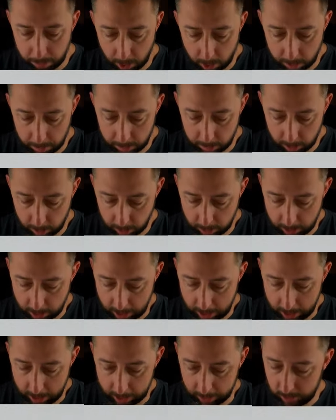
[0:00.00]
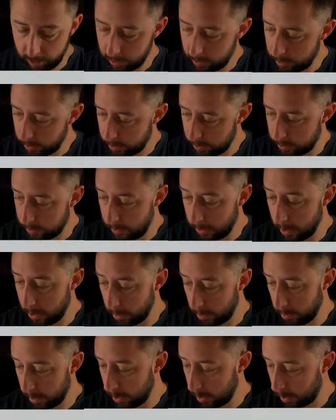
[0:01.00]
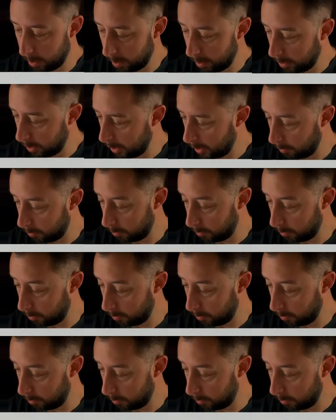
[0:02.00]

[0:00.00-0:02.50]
problem doing that. I think this is the only card that I